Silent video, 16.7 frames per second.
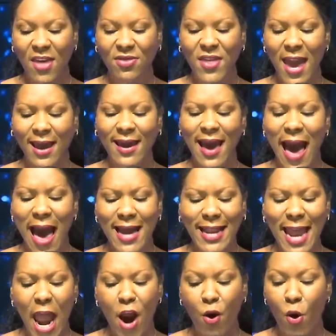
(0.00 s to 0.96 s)
that
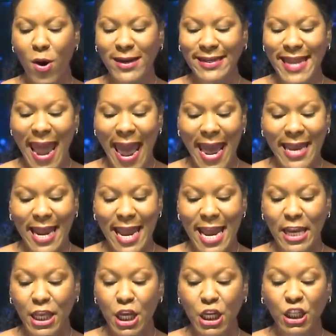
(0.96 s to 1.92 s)
God had ordained
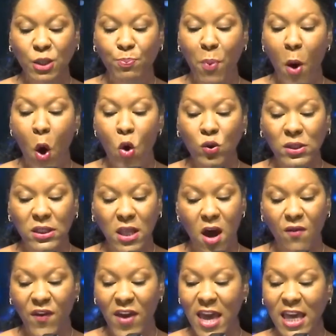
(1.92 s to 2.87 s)
and disposed
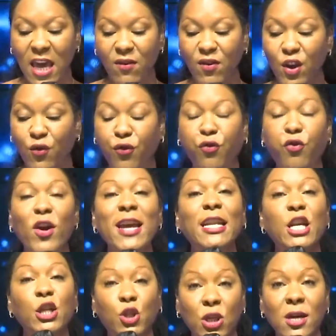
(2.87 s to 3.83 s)
of and given
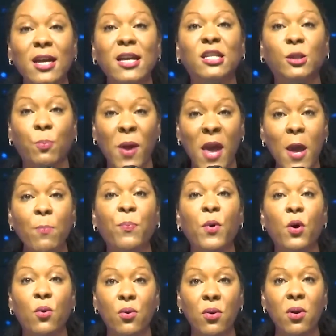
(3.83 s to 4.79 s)
freely to his
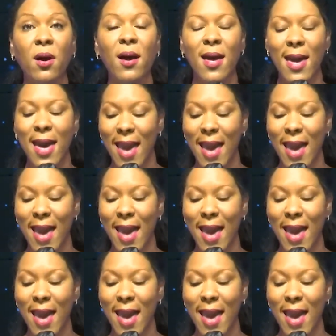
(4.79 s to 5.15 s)
people